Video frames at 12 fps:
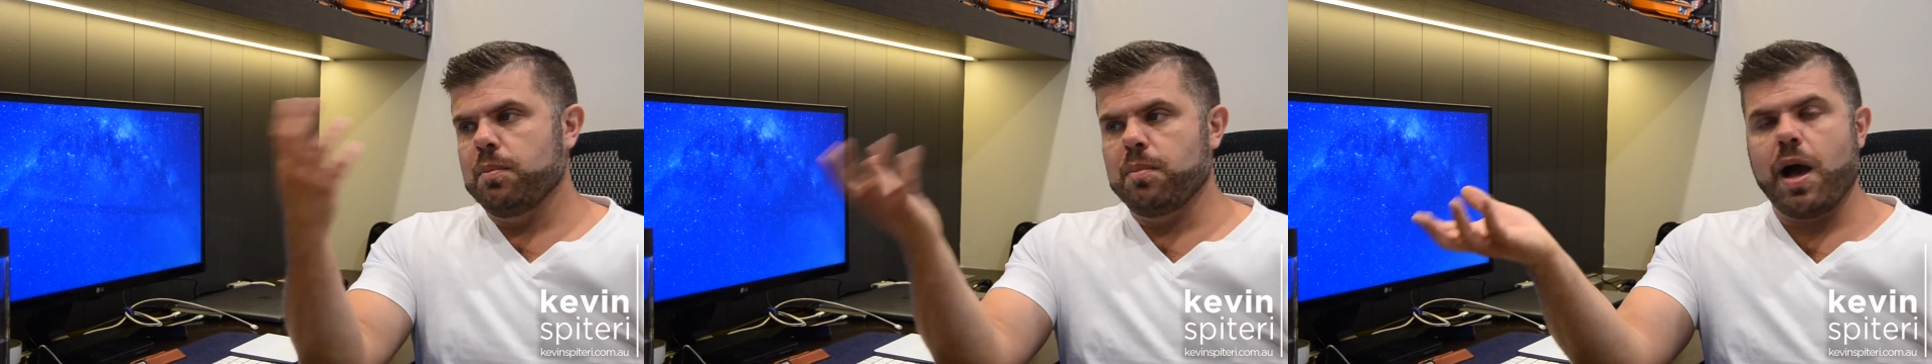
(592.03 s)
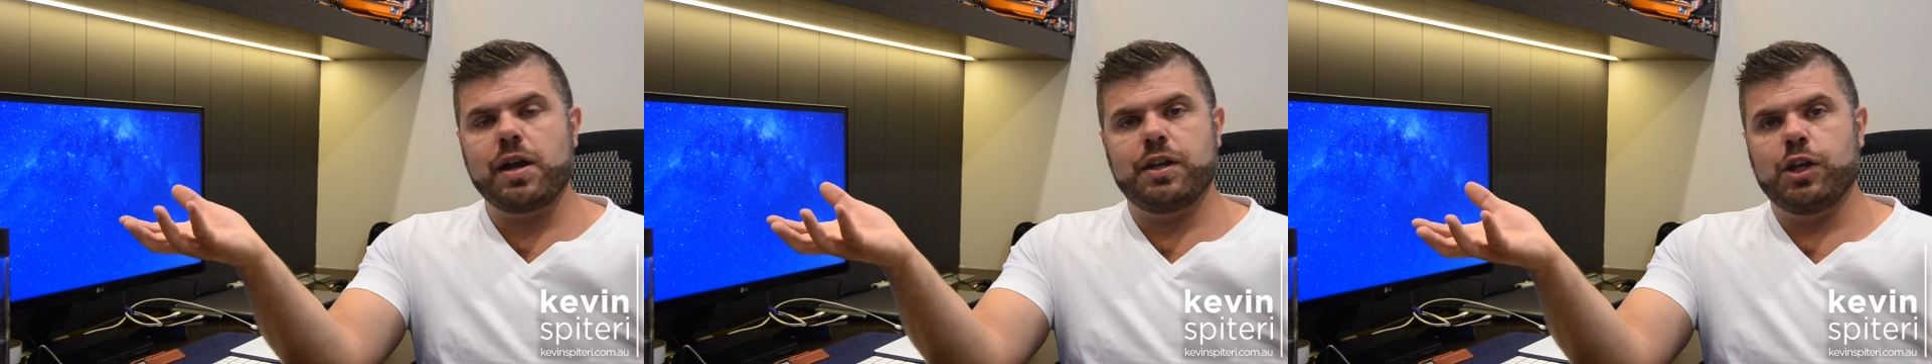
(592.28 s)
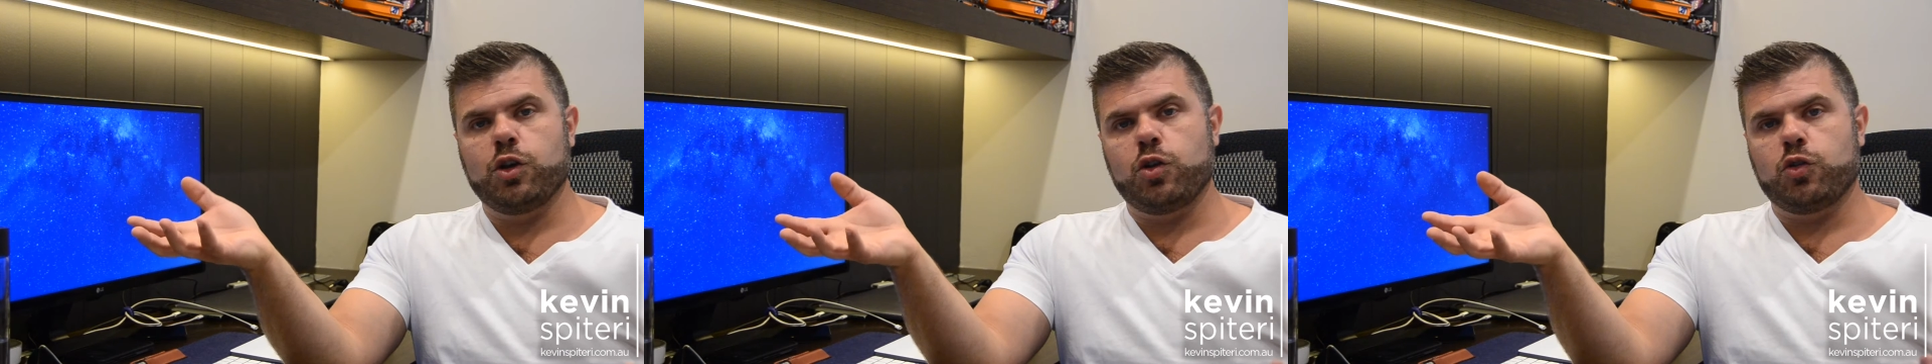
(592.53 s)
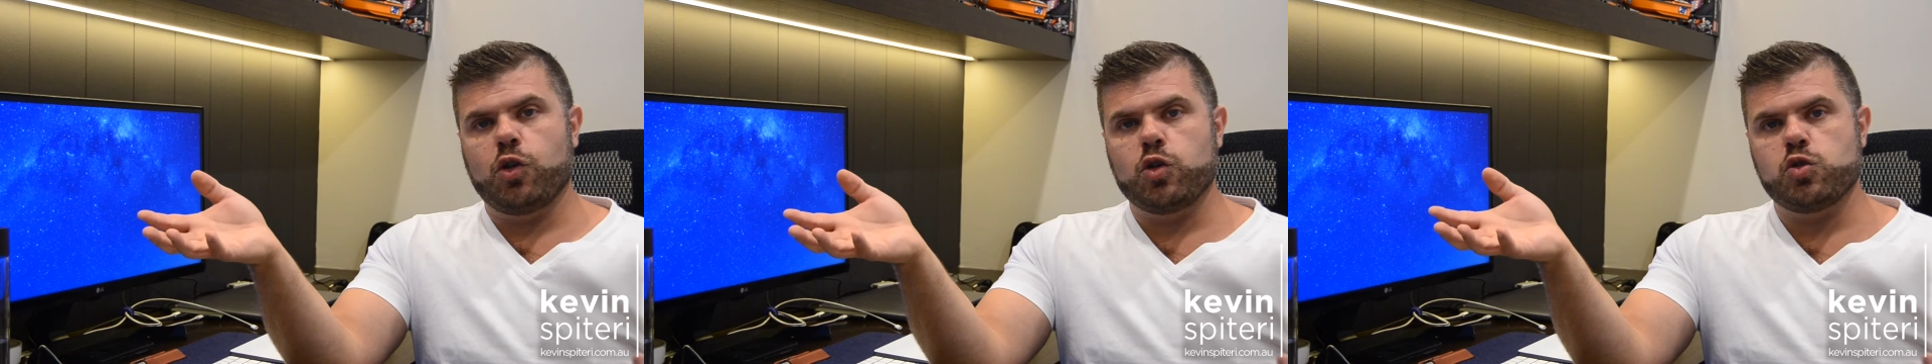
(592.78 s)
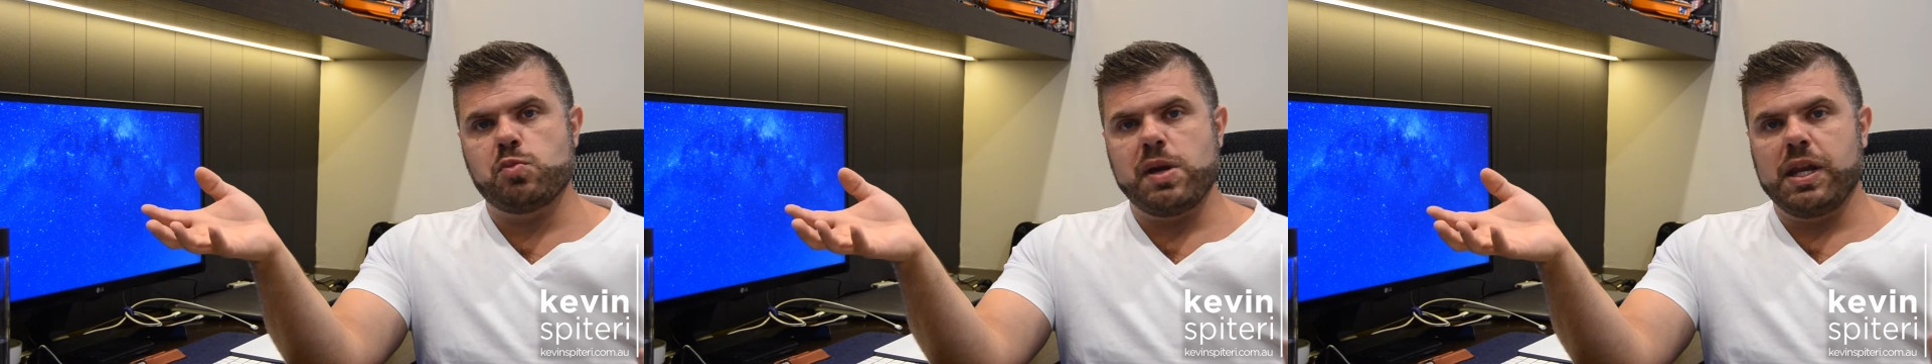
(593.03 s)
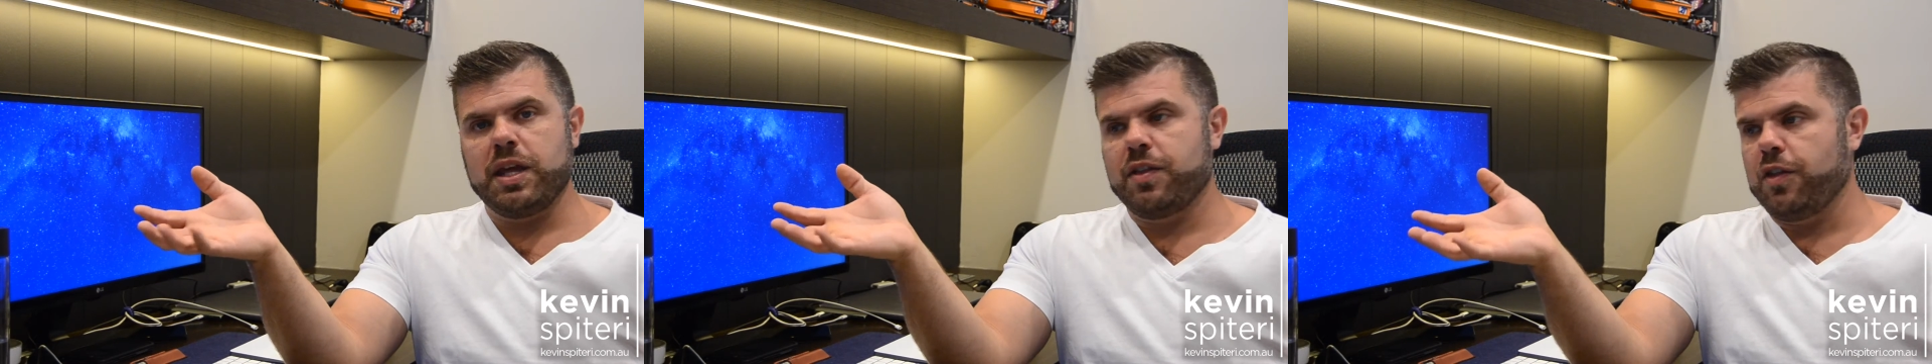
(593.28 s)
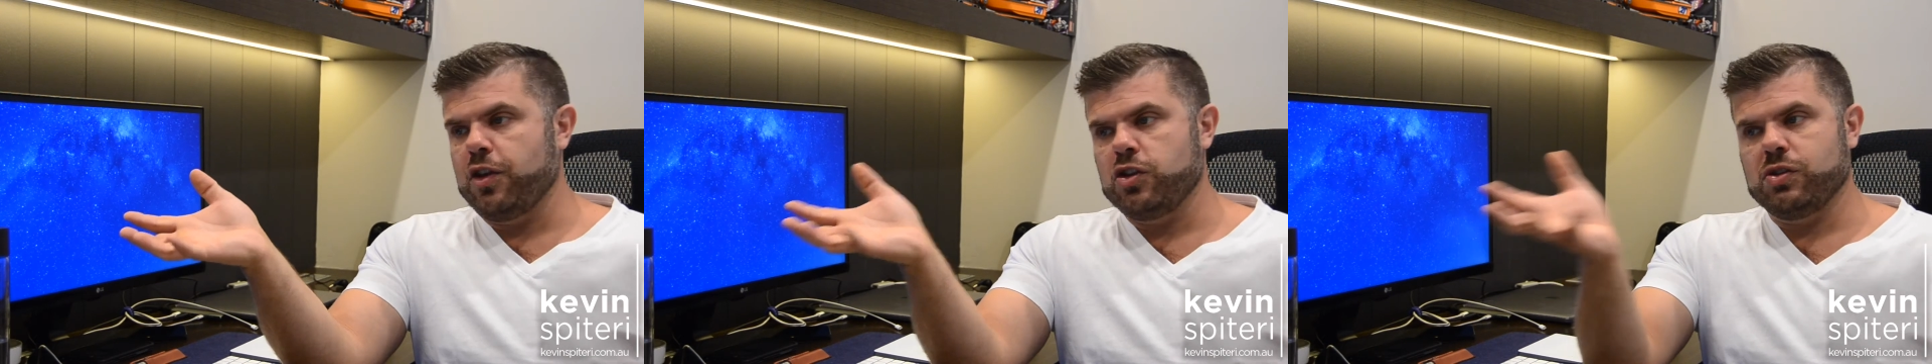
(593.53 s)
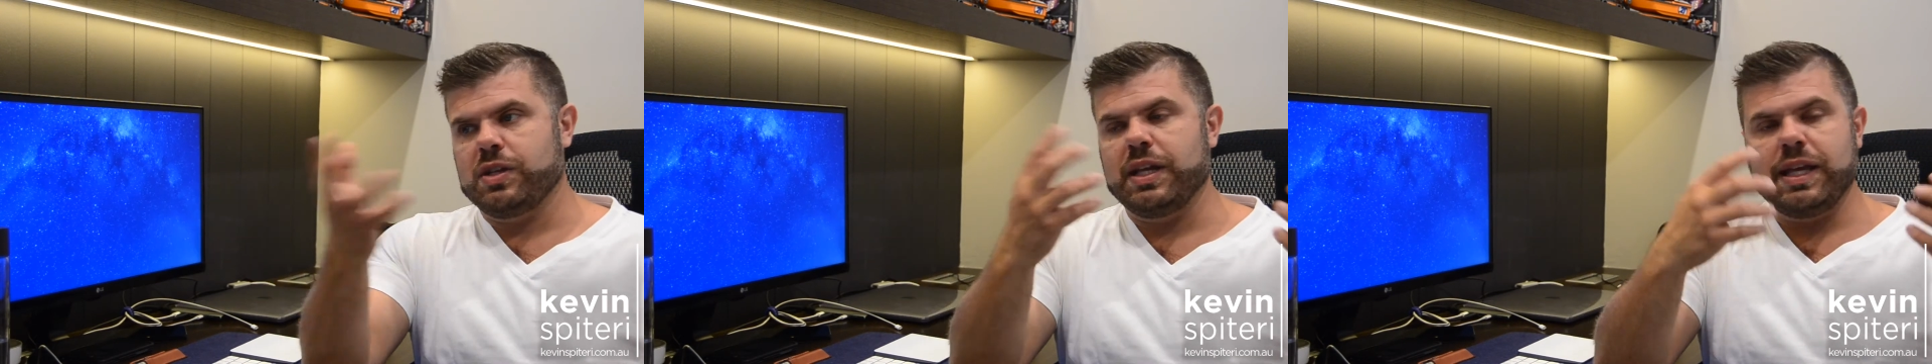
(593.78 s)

marketing on social media that they're just going